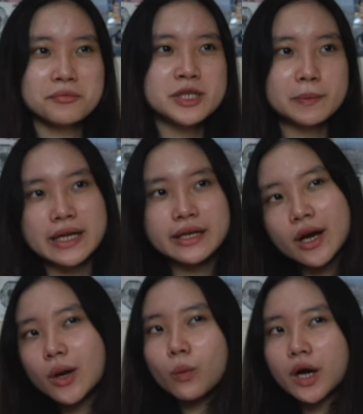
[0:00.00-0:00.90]
depending
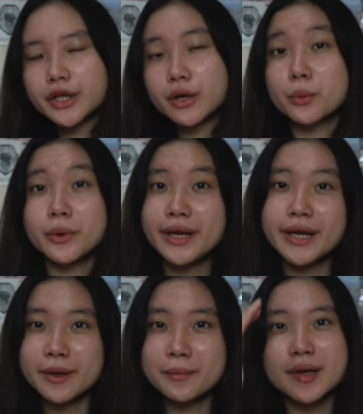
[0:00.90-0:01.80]
on what you're
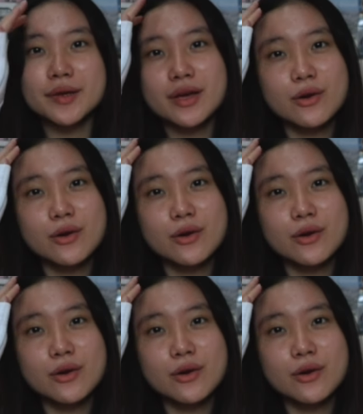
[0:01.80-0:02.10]
reading, but you can